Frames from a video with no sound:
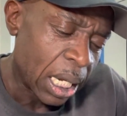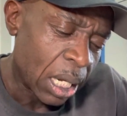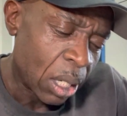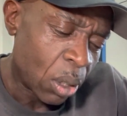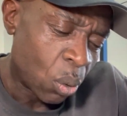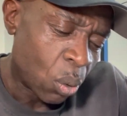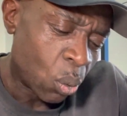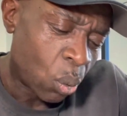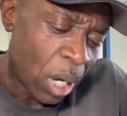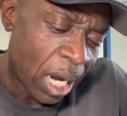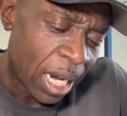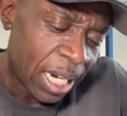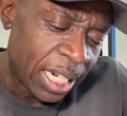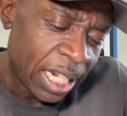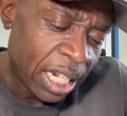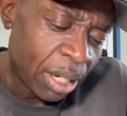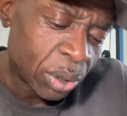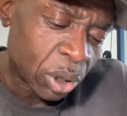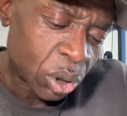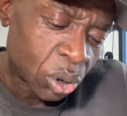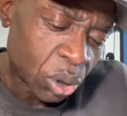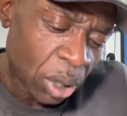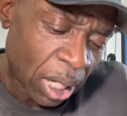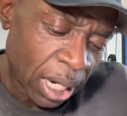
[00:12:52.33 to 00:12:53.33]
While he
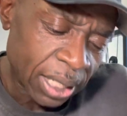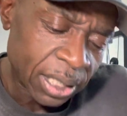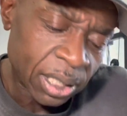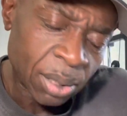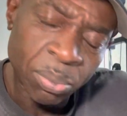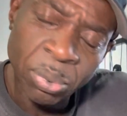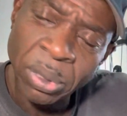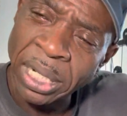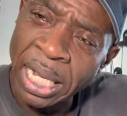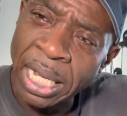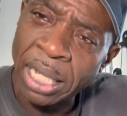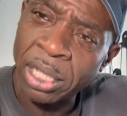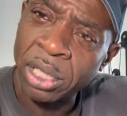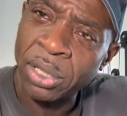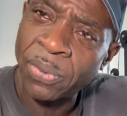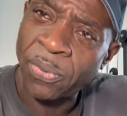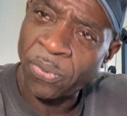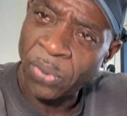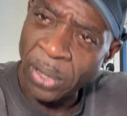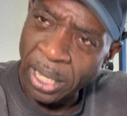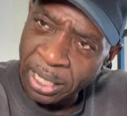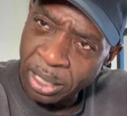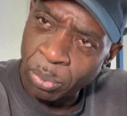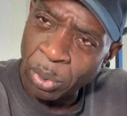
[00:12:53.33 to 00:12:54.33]
was trying to bring out
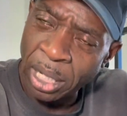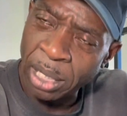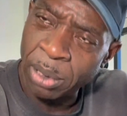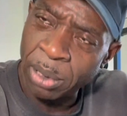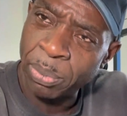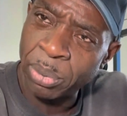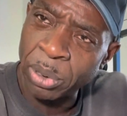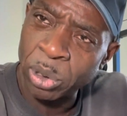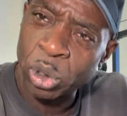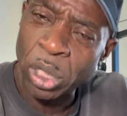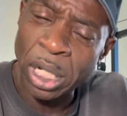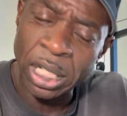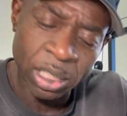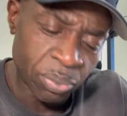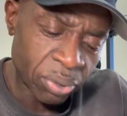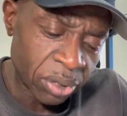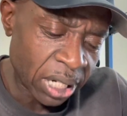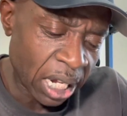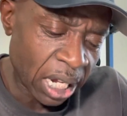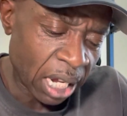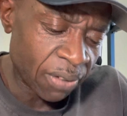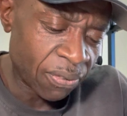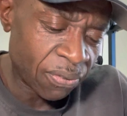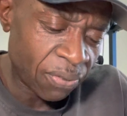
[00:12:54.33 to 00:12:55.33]
fake
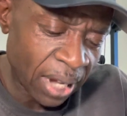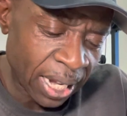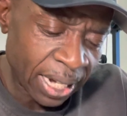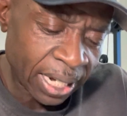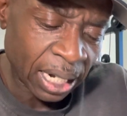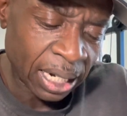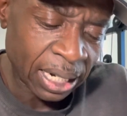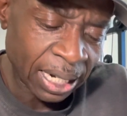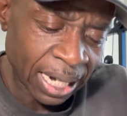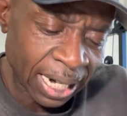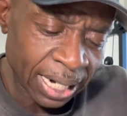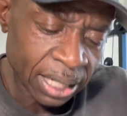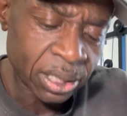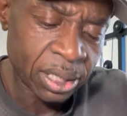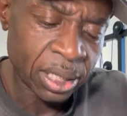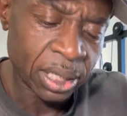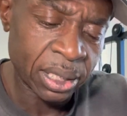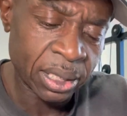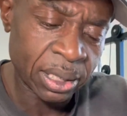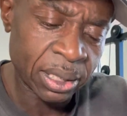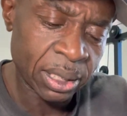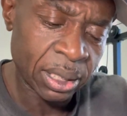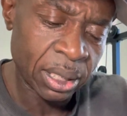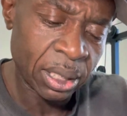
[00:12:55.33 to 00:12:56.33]

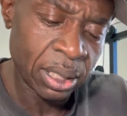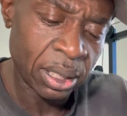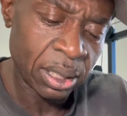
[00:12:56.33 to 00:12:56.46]
electors.